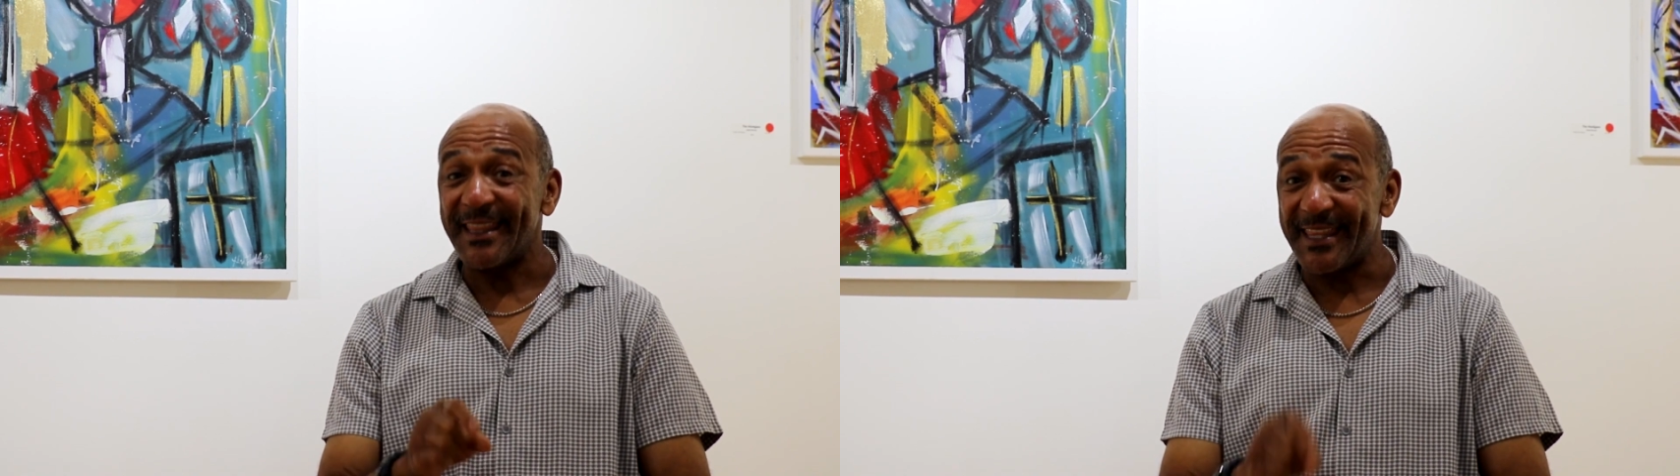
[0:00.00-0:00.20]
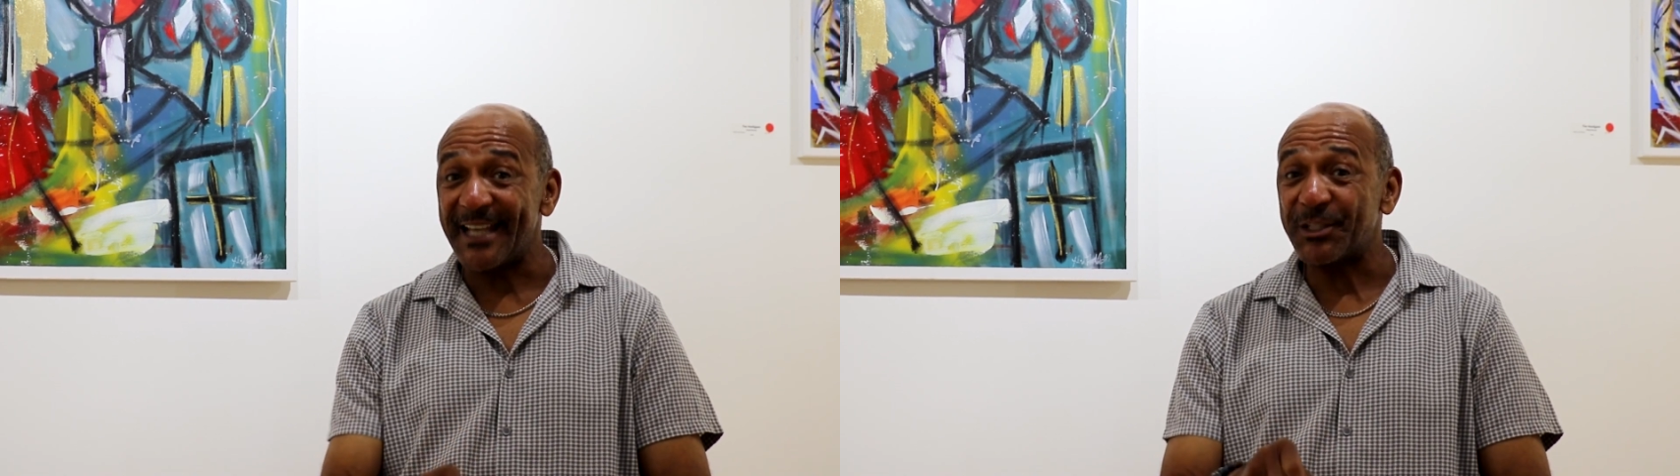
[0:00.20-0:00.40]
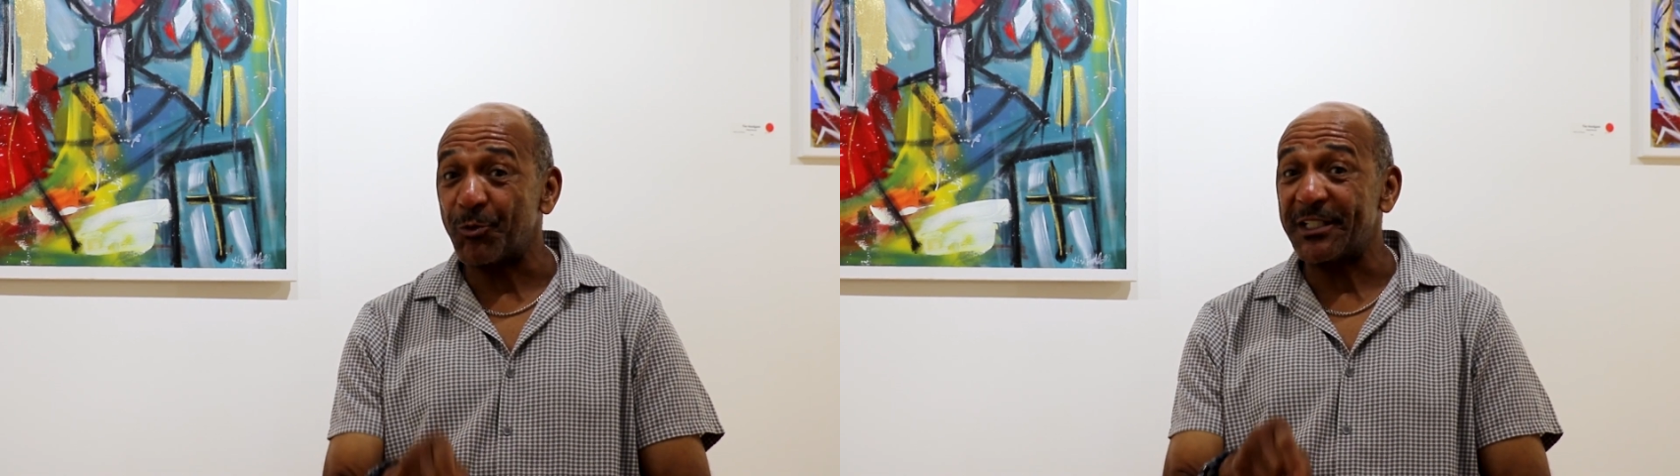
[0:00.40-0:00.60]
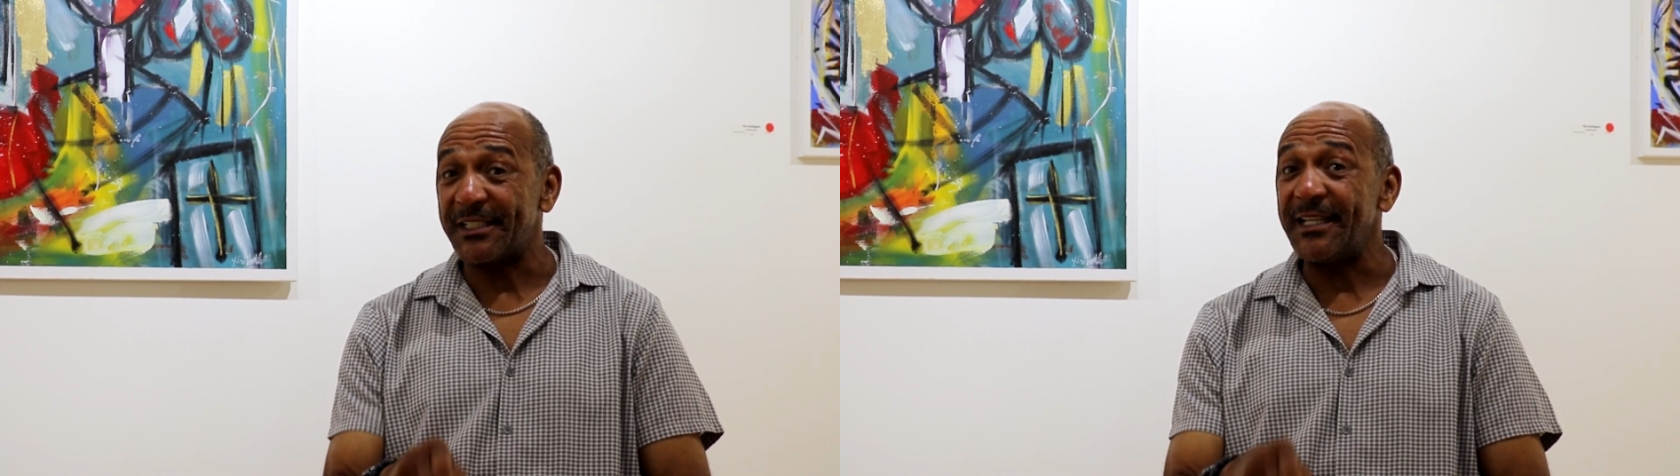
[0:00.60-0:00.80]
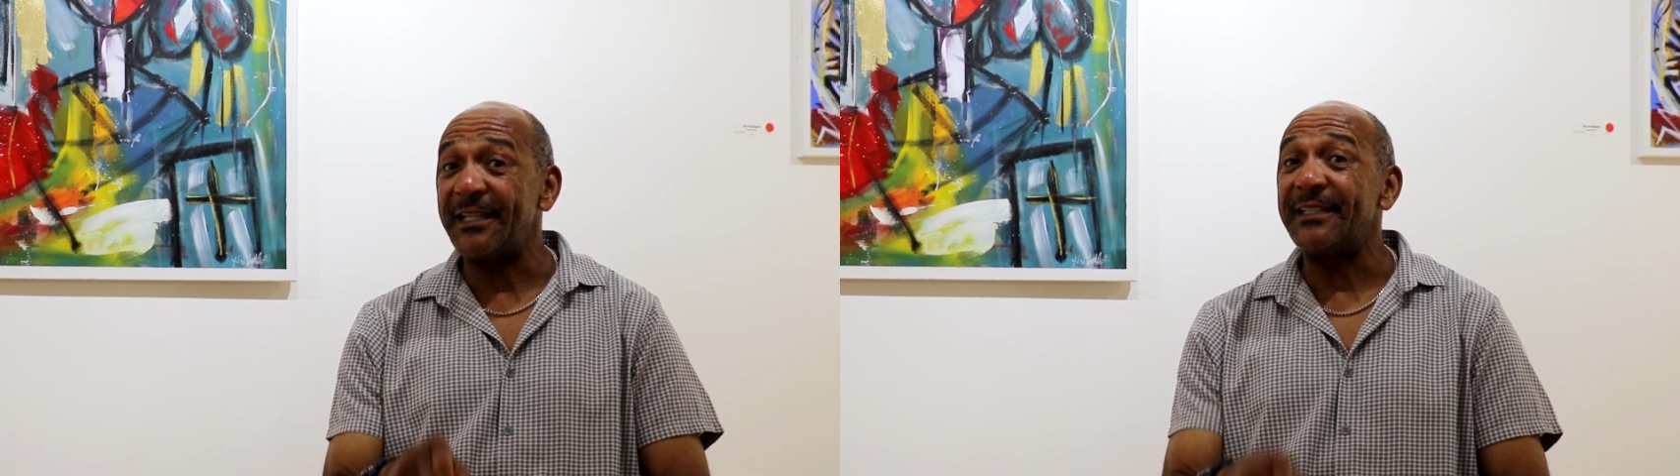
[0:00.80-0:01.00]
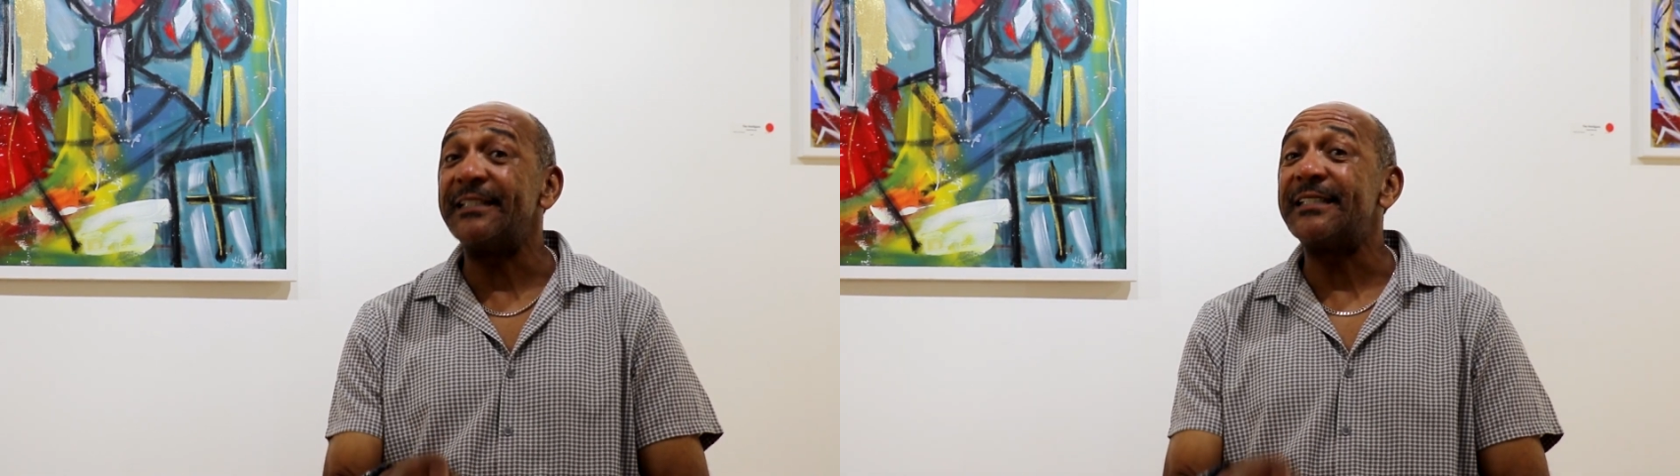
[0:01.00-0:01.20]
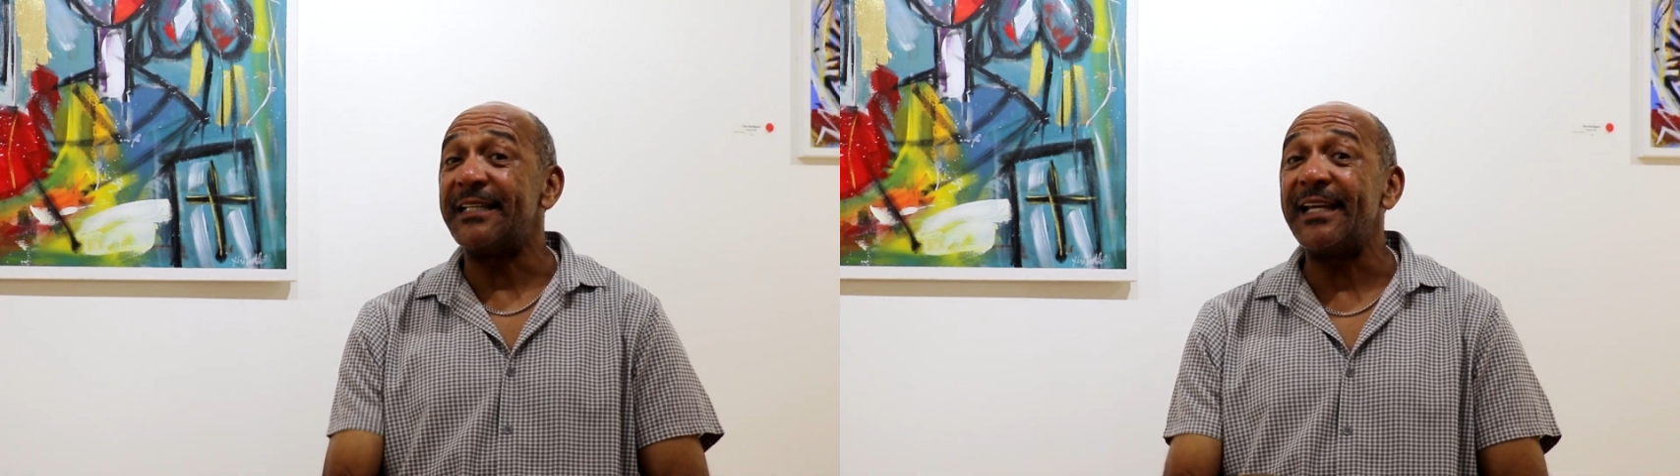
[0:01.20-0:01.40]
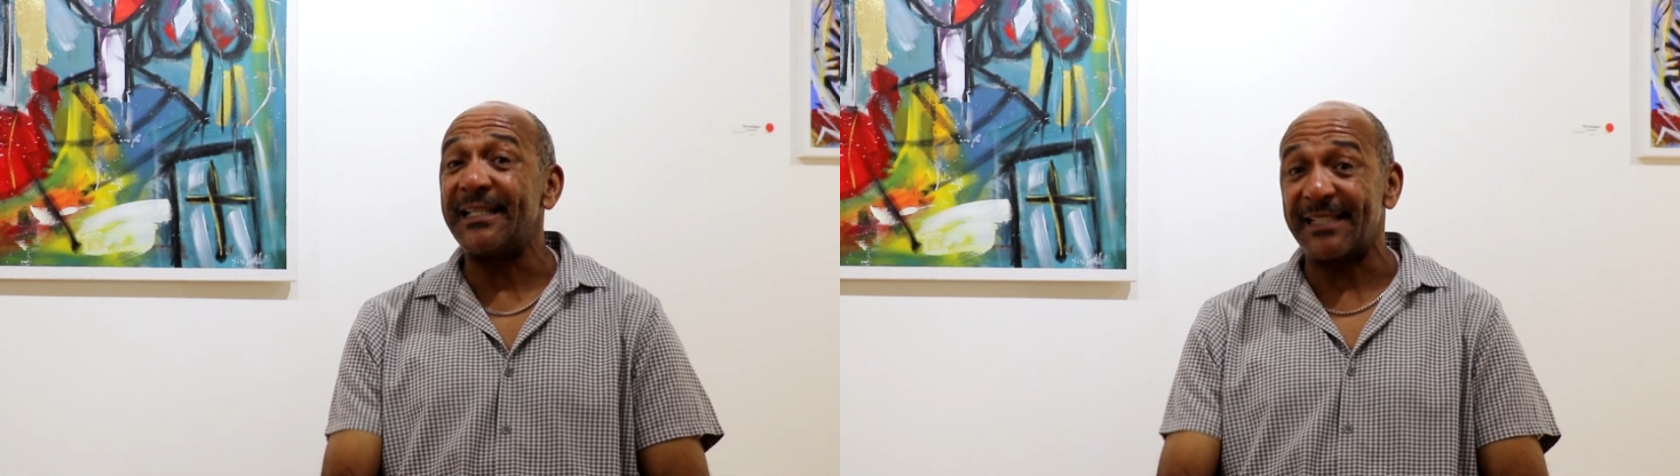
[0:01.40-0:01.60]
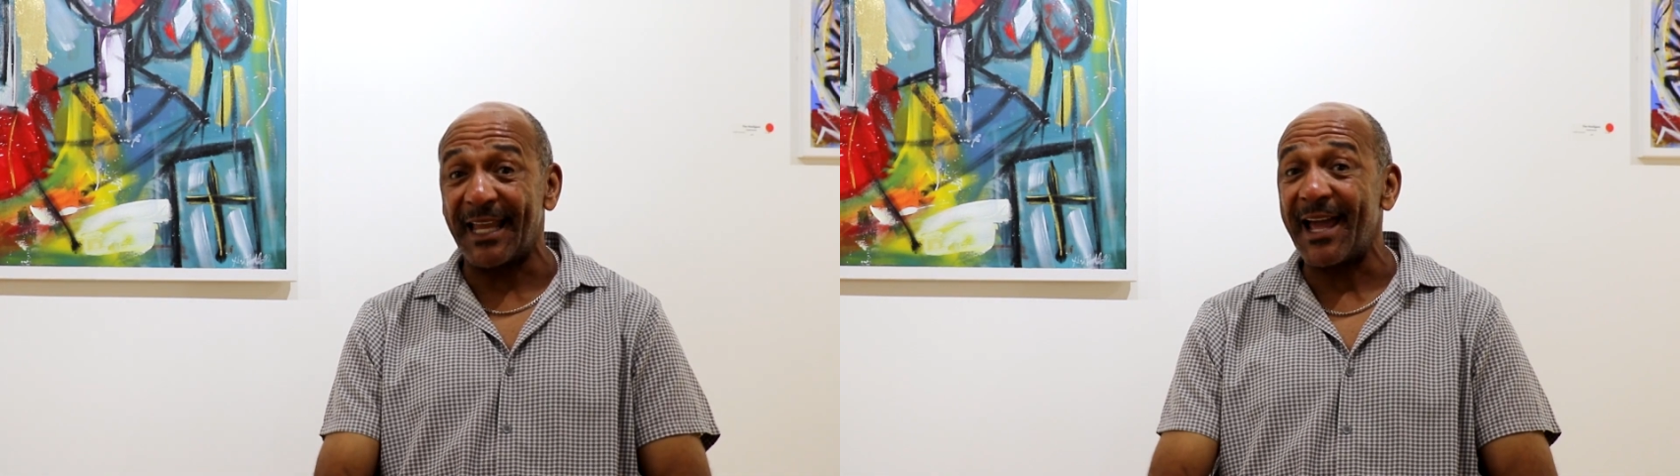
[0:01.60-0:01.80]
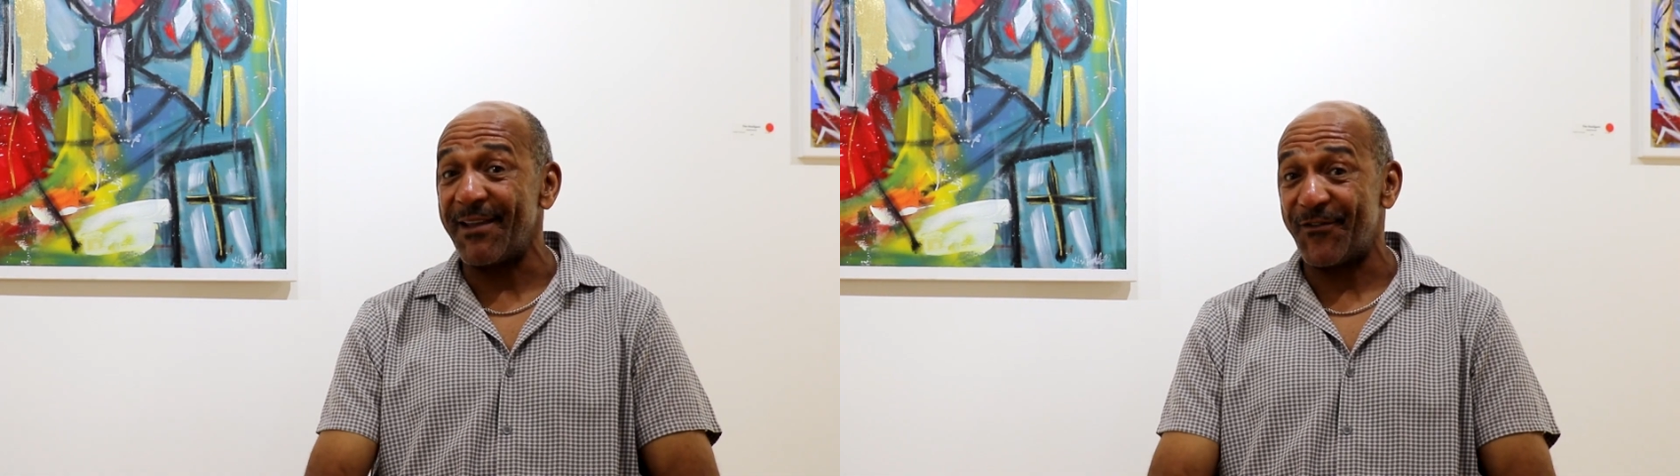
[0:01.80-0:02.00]
That's what's needed in today's
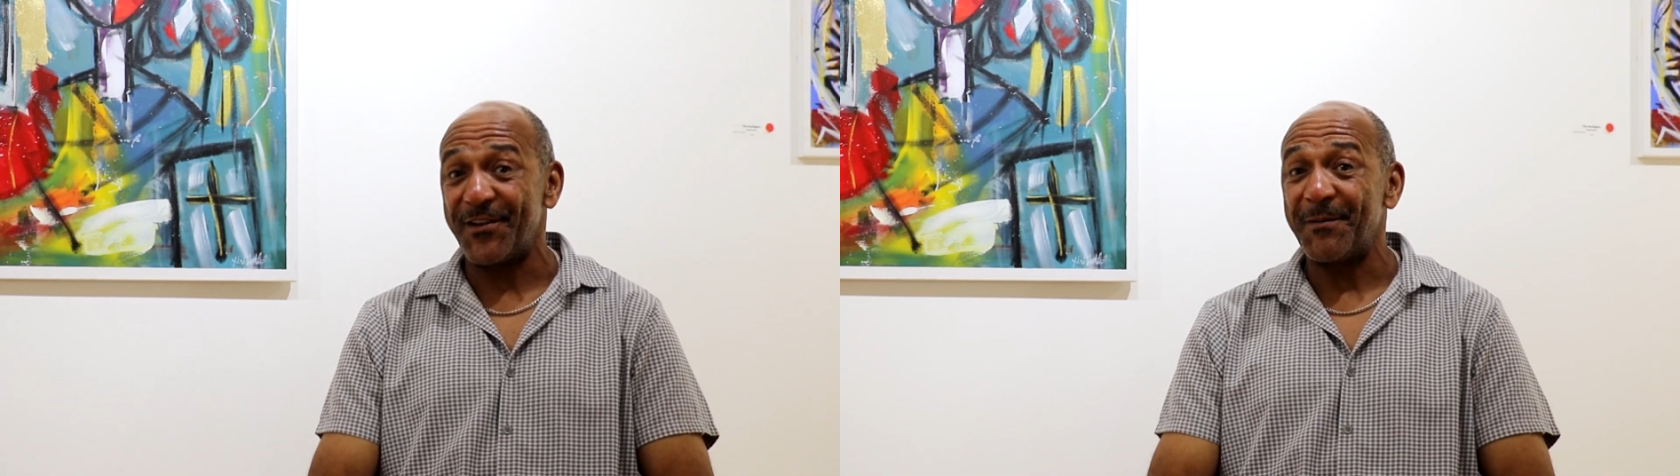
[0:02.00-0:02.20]
life.